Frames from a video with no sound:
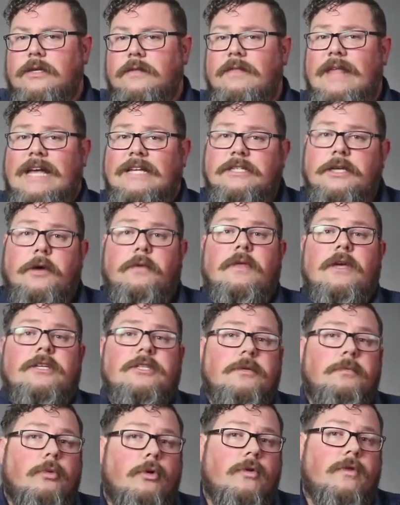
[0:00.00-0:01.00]
and that's how they
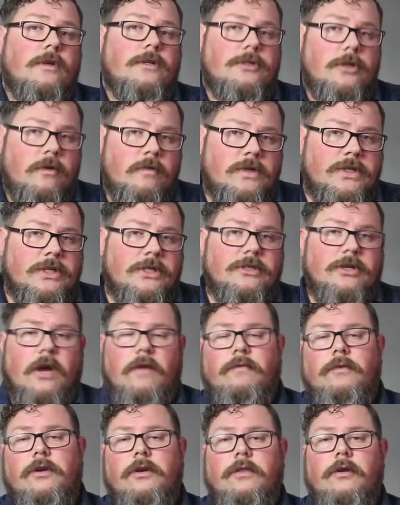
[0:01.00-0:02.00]
support the services
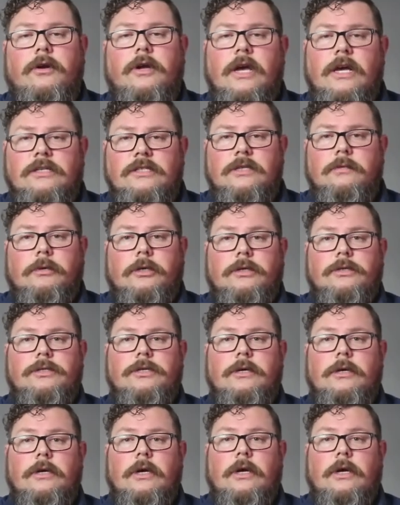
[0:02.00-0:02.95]
offered to their customers.